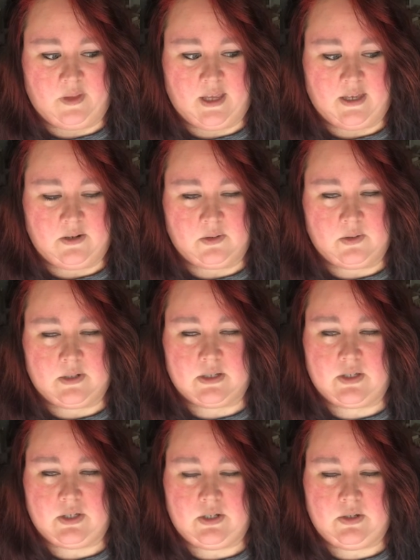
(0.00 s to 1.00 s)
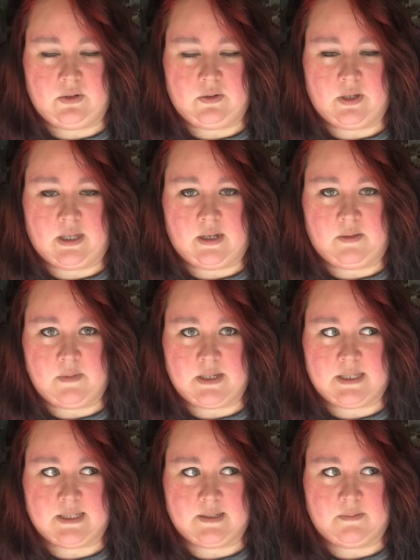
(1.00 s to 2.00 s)
I don't know what else to do, and I
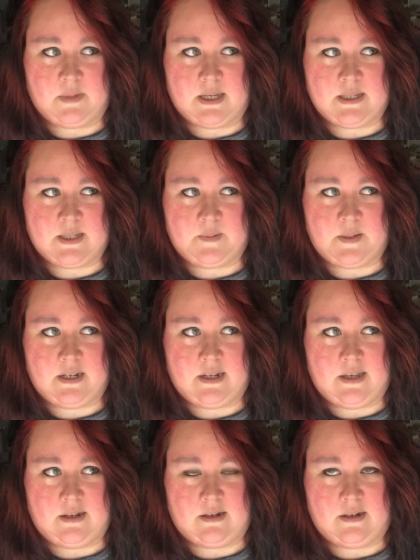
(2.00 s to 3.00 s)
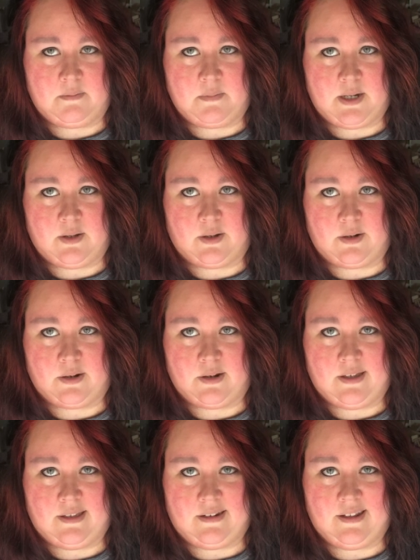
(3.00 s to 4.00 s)
miss my husband and my daughter,
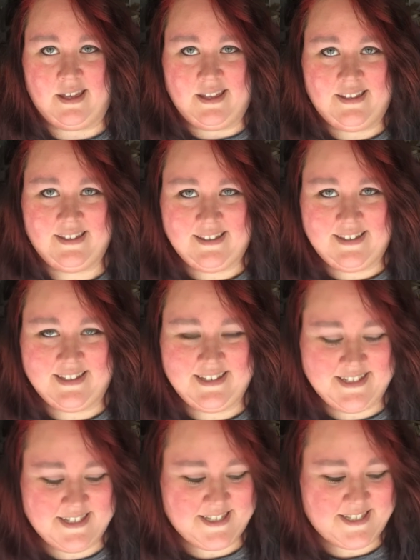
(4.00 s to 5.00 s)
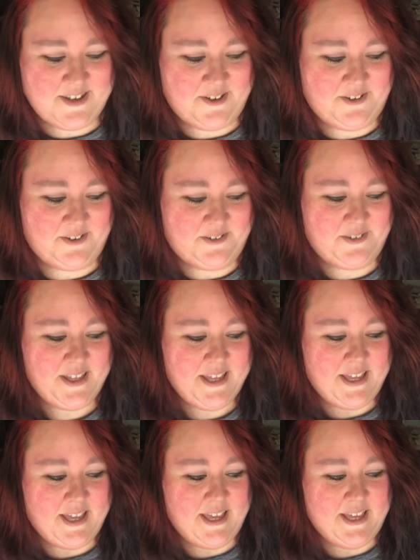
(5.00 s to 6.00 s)
and so
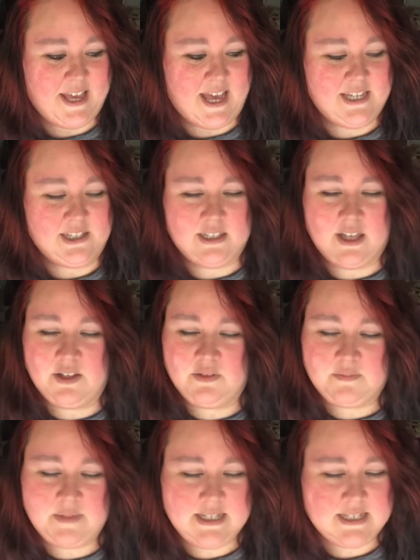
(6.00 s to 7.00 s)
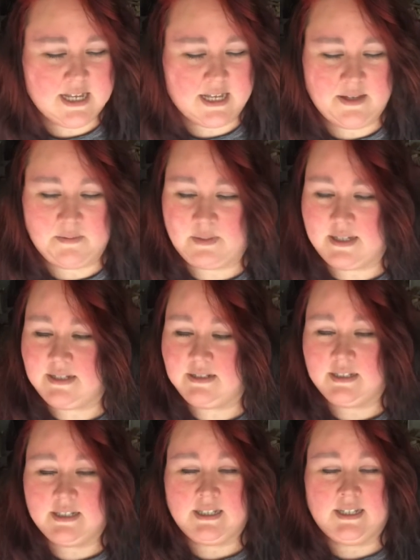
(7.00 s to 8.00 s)
I love me time, but
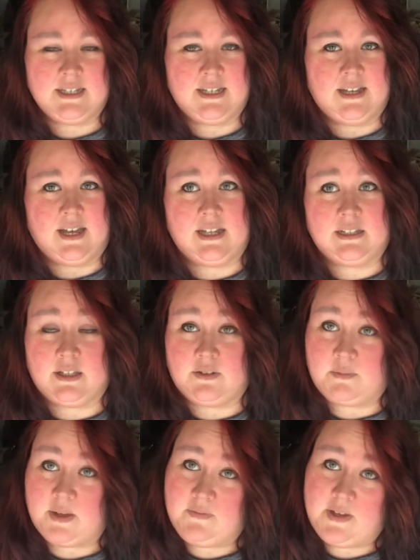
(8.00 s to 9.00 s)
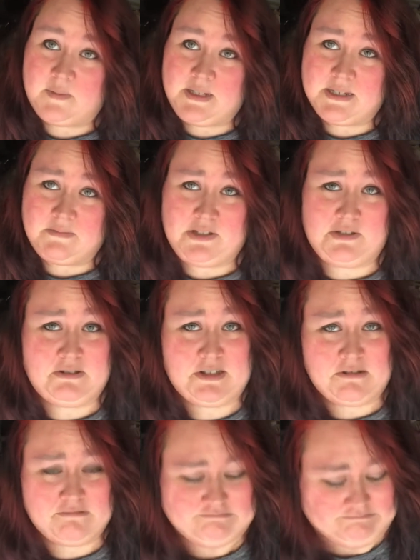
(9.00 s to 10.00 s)
I love my family time too.
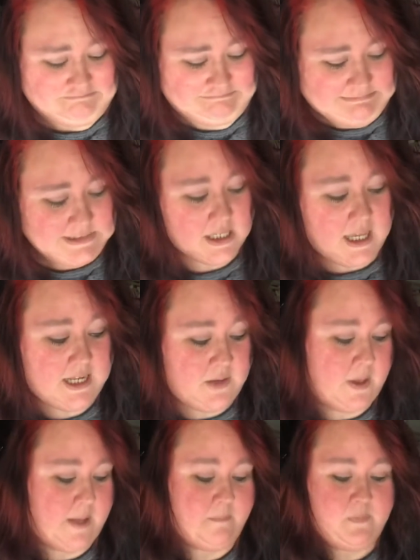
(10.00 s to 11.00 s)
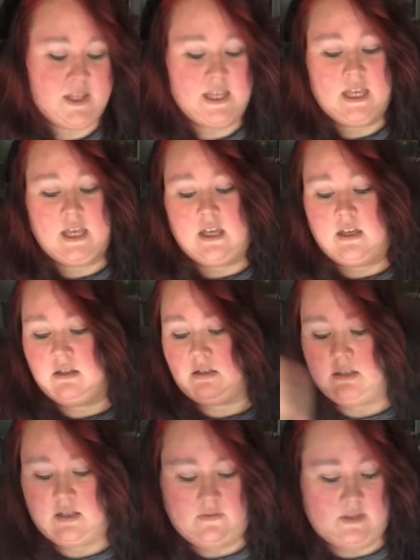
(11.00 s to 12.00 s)
So anyway,
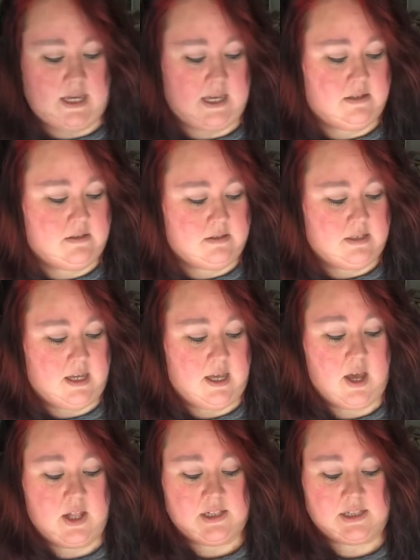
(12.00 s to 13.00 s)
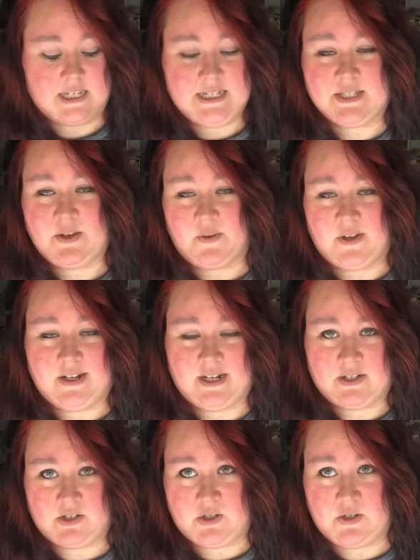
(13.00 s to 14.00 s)
enough of that. Let's go on
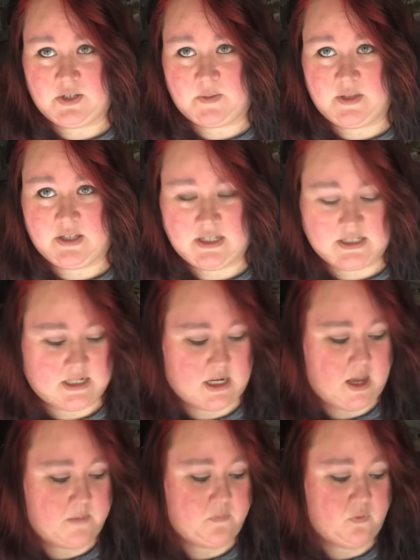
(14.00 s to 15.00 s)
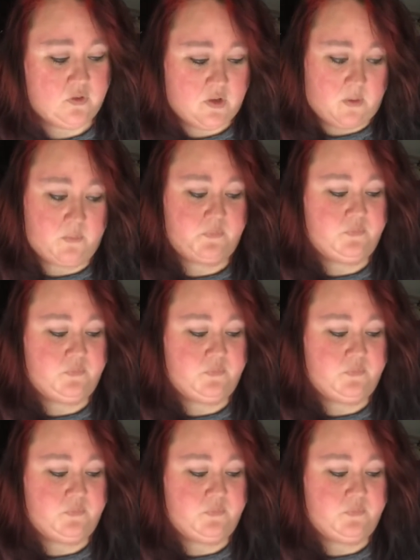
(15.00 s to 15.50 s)
and I'll show you some of the things that I got. So